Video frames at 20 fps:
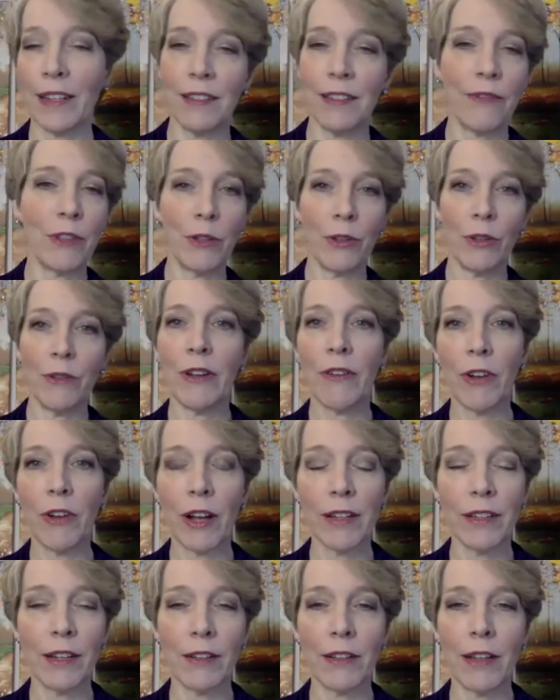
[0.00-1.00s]
even though you've never
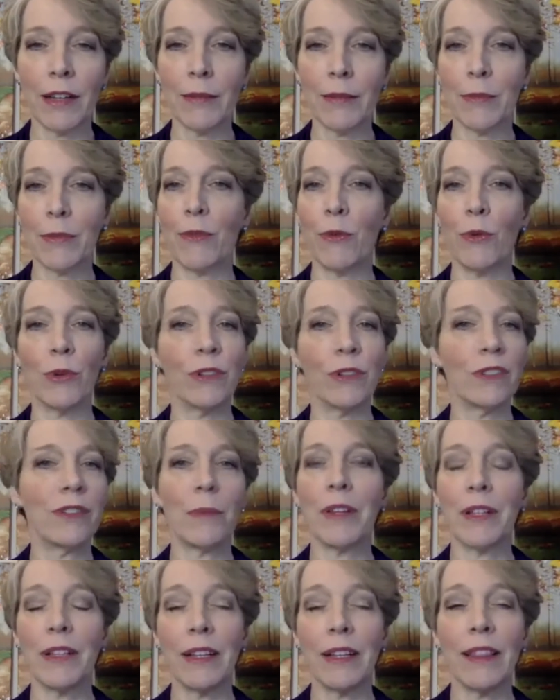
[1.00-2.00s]
gotten a client before, or
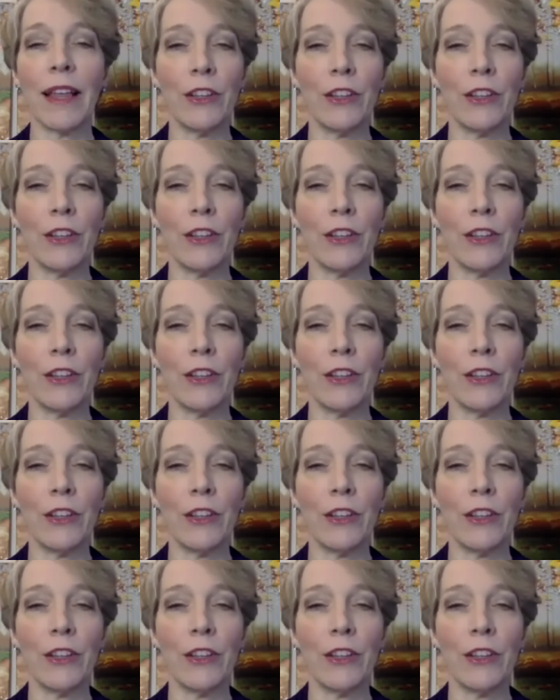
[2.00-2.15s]
something like that.